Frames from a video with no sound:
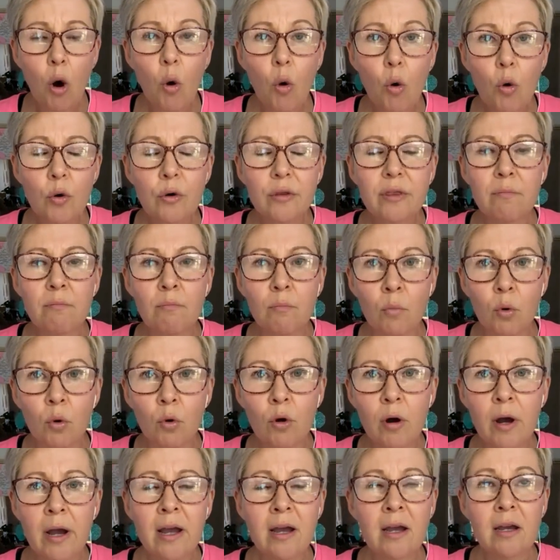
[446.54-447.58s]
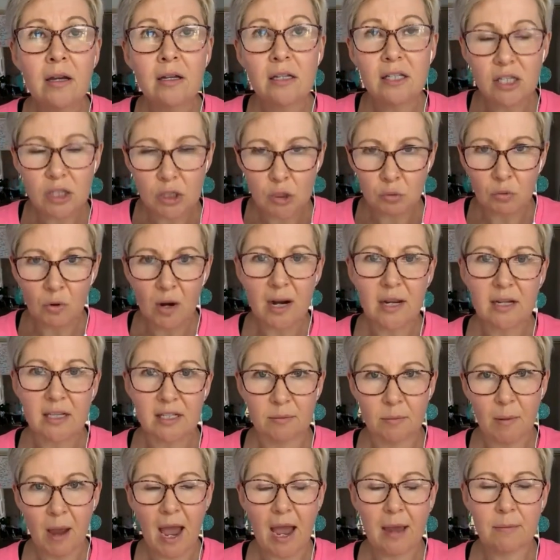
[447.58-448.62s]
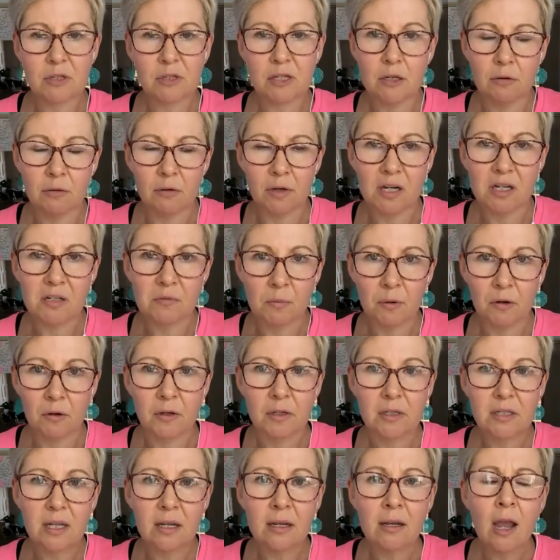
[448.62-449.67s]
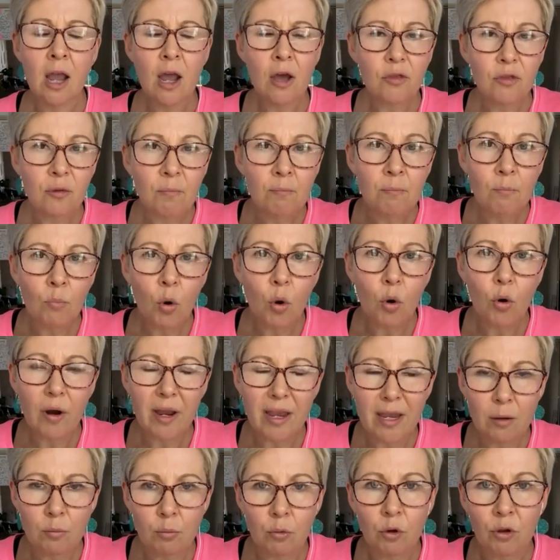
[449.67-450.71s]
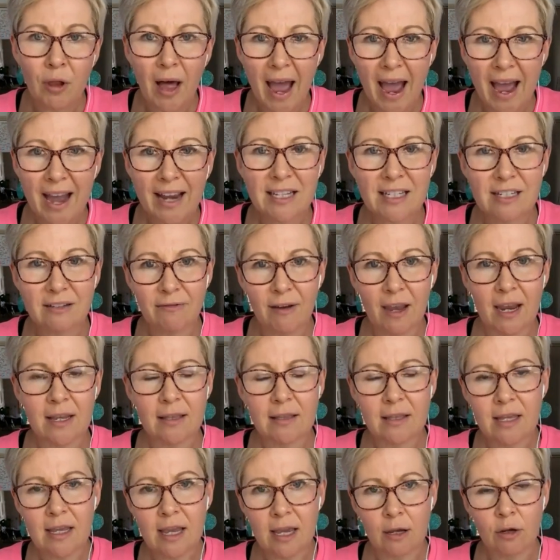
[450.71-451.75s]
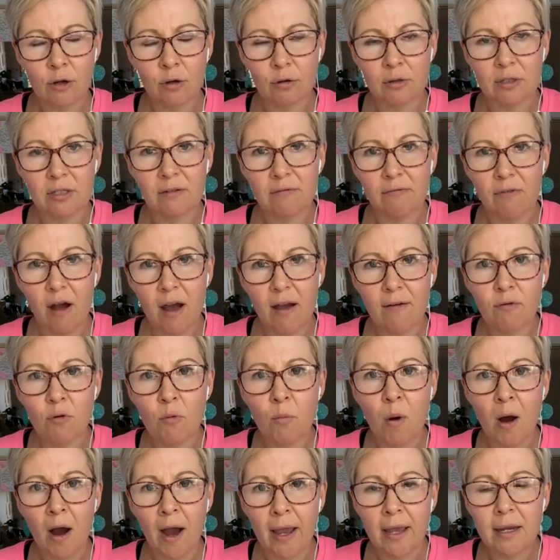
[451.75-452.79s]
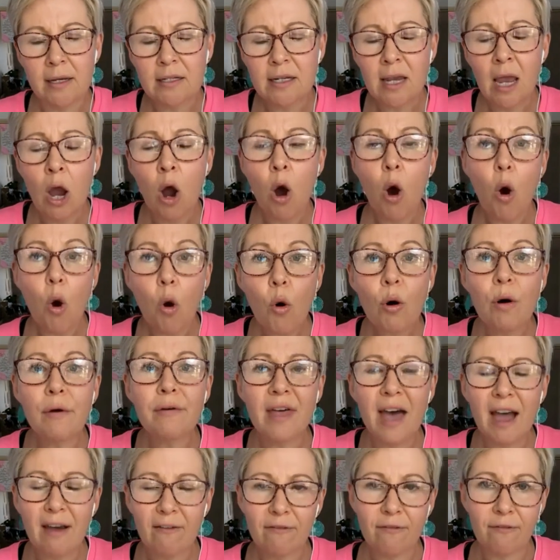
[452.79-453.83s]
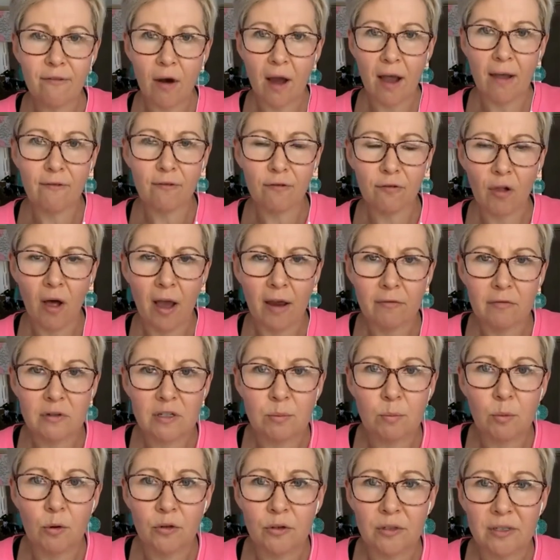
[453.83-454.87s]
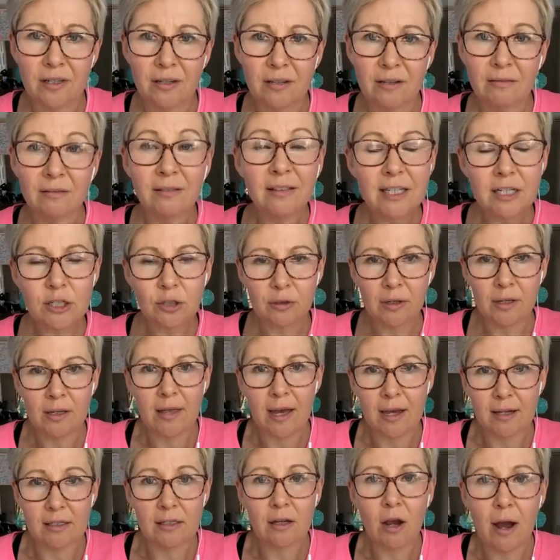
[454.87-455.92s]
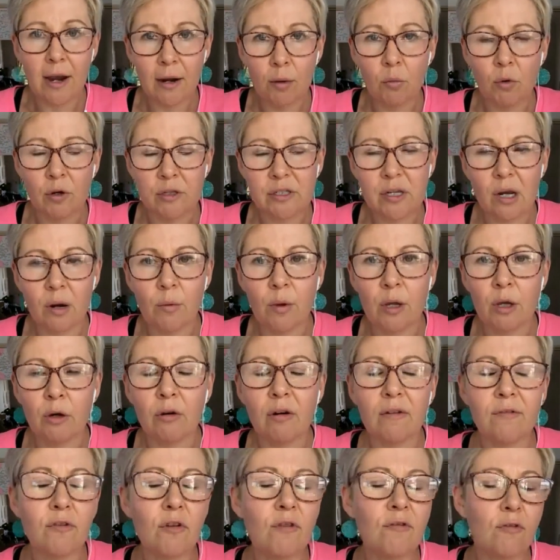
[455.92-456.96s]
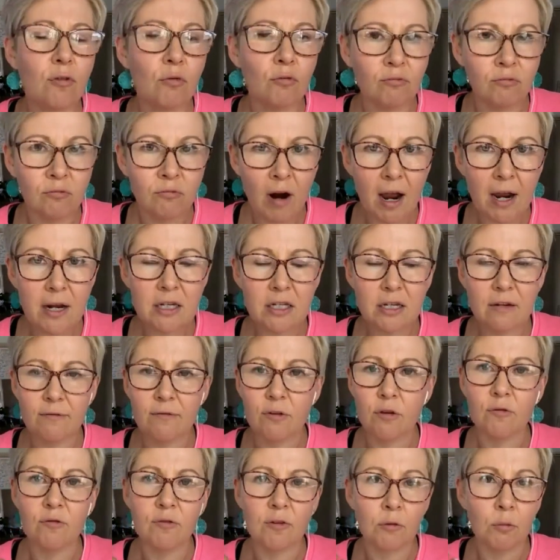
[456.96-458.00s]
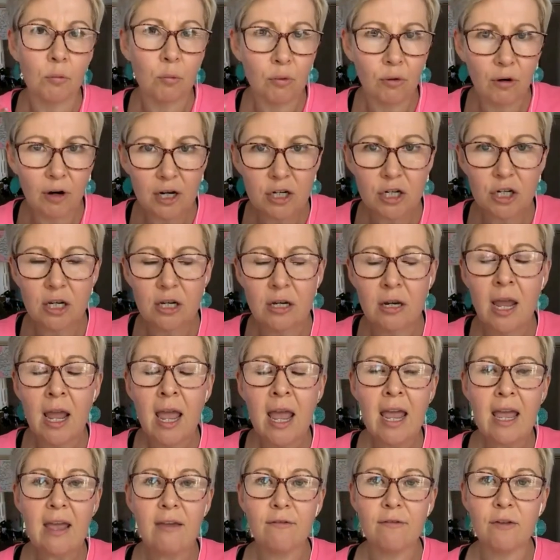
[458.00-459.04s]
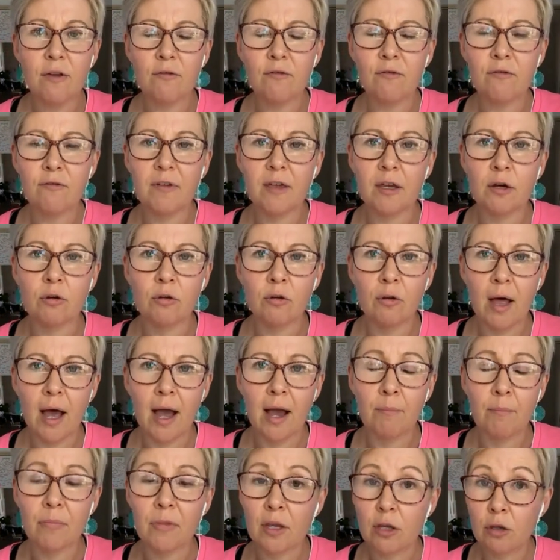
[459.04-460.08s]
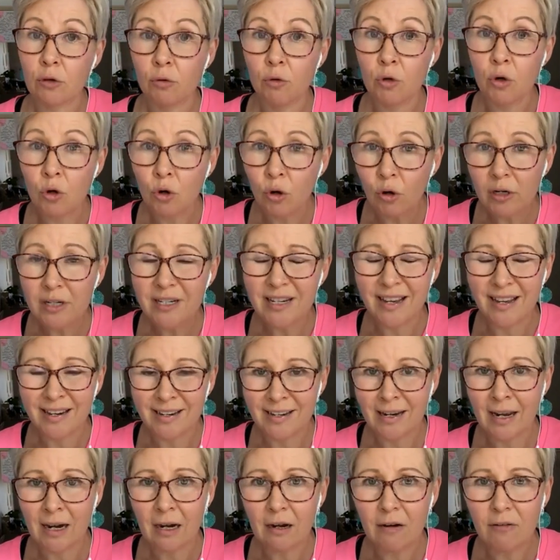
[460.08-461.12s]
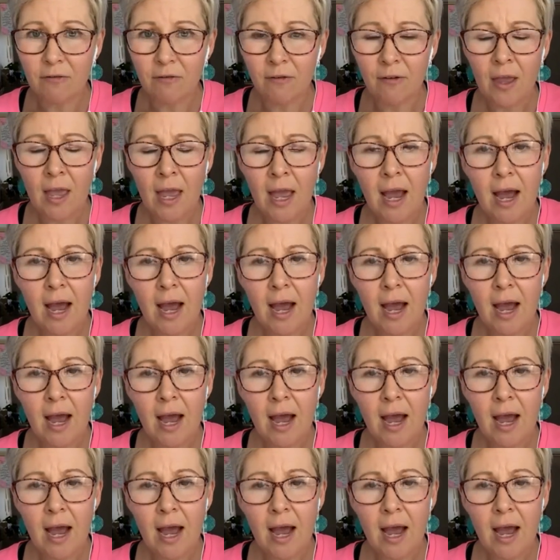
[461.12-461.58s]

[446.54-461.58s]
or the more stress perhaps that you're experiencing, the more it will activate the ego survival mind or that fight flight response. Literally, that's kind of what's going on. If you feel rushed, if you feel pressured, if you feel that you're not enough,